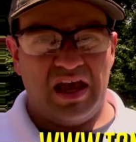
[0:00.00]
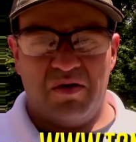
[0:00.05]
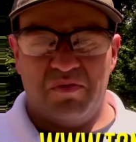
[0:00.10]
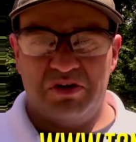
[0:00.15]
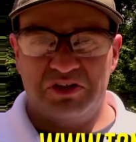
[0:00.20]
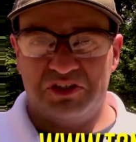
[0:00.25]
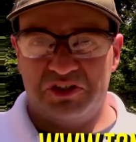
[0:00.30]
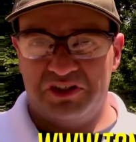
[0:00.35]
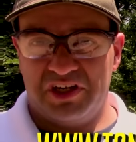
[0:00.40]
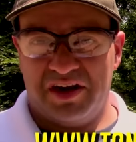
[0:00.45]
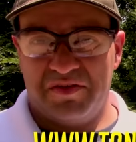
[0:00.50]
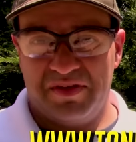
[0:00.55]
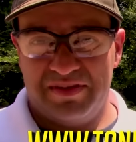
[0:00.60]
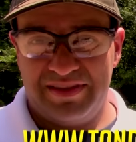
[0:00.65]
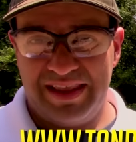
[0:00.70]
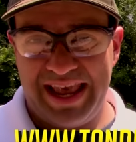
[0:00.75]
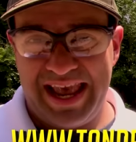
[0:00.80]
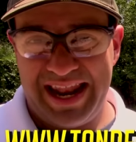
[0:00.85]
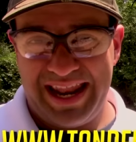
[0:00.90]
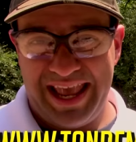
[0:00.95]
Uh, once you're done with
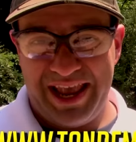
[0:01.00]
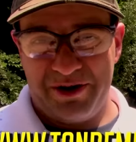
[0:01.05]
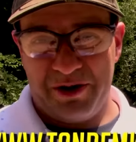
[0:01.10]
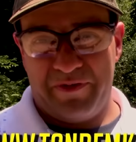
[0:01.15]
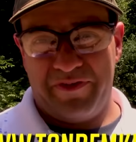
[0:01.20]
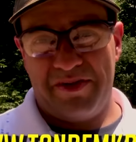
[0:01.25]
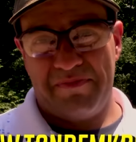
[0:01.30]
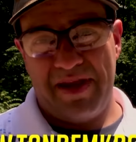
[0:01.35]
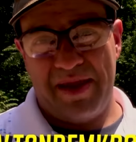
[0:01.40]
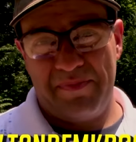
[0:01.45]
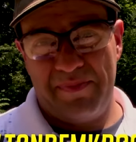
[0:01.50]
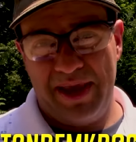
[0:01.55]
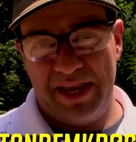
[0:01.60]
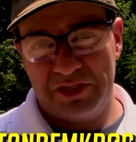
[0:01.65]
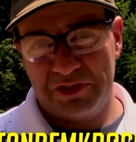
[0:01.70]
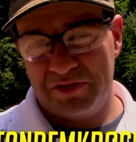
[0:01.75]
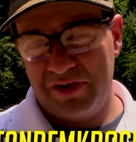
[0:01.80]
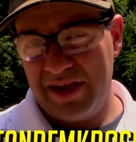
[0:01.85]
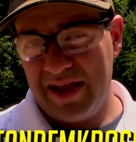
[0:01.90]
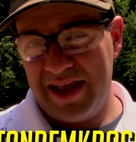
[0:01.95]
that, head over to my
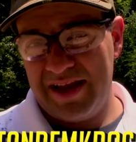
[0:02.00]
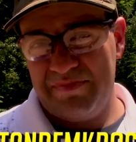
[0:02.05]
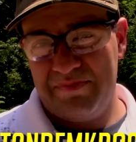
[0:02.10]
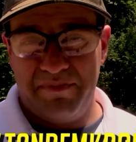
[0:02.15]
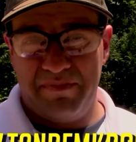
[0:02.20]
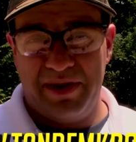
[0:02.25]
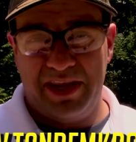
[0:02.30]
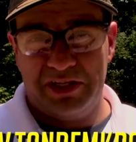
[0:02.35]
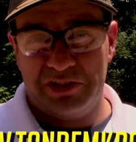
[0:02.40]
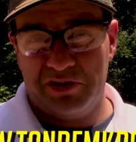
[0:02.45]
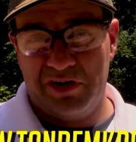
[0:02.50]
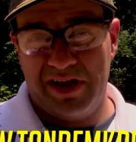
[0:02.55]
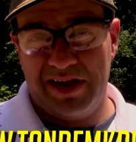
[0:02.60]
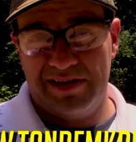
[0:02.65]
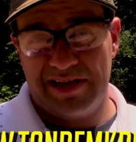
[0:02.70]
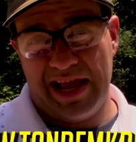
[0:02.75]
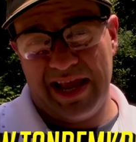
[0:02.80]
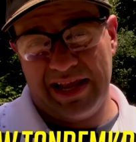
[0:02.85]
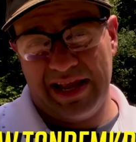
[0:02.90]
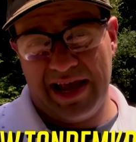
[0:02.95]
Patreon,
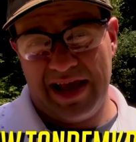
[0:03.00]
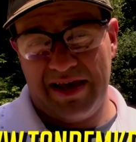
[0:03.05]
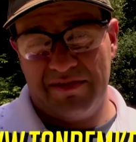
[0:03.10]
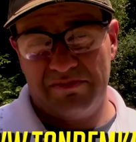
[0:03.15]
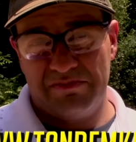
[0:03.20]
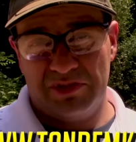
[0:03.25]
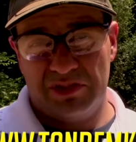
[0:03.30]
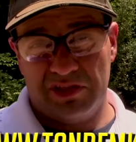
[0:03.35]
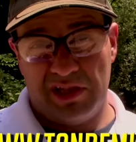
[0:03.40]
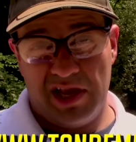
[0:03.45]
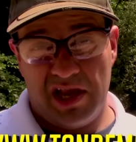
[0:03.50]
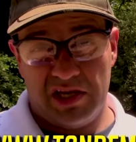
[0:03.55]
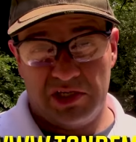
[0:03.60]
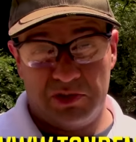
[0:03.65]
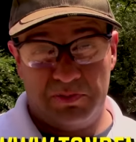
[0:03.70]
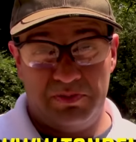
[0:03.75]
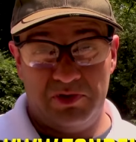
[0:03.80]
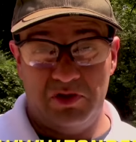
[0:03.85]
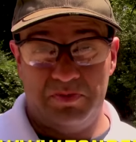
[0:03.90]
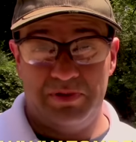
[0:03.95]
patreon.com
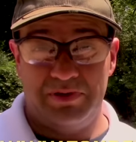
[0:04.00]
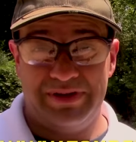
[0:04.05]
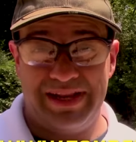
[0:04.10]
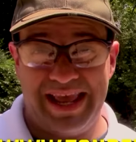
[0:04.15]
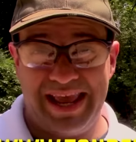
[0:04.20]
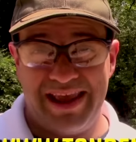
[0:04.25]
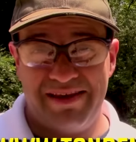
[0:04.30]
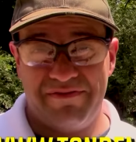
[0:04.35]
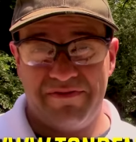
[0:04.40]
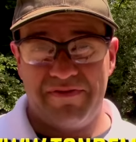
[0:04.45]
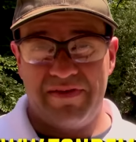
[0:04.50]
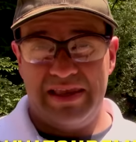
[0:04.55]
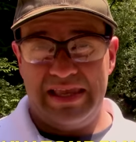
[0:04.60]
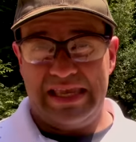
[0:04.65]
slash pewpewdave.